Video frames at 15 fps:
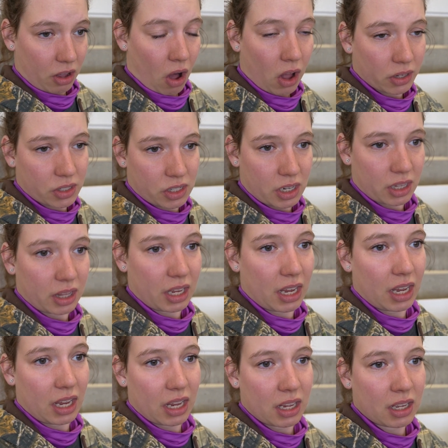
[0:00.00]

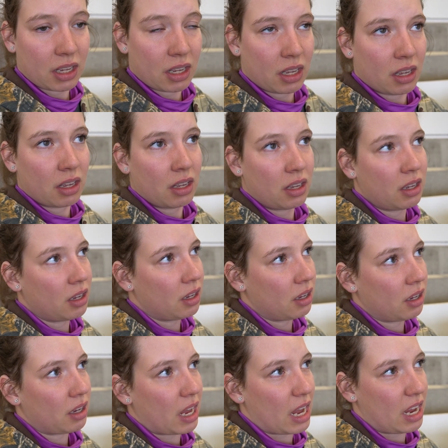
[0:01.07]
constantly
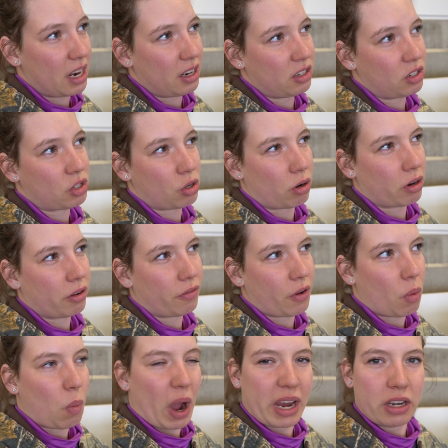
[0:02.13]
in sort of a
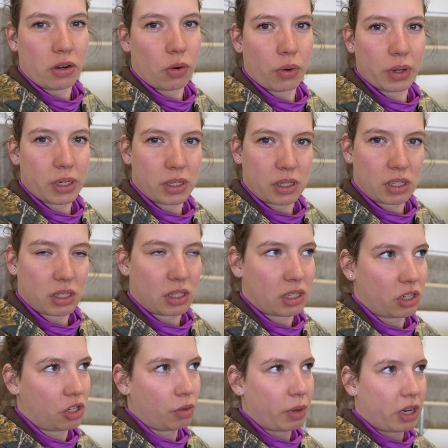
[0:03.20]
white noise
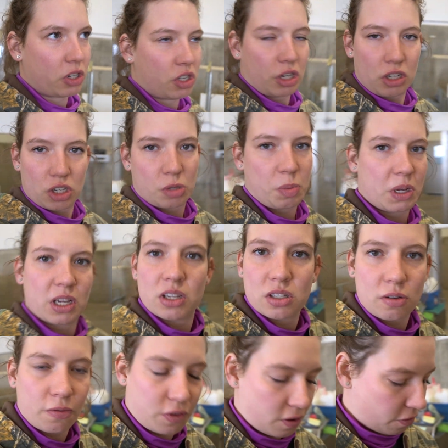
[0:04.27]
situation just because
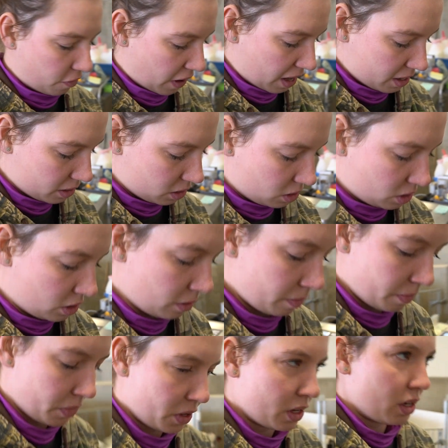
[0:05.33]
of the fans
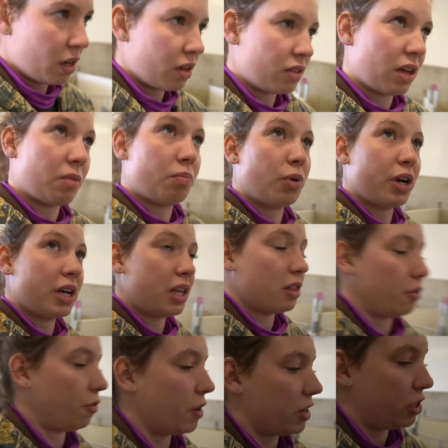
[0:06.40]
that bring in the
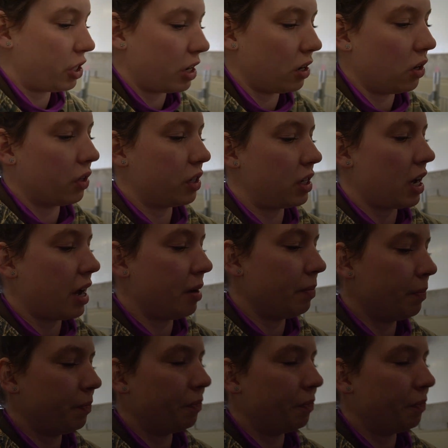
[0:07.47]
fresh air all the time.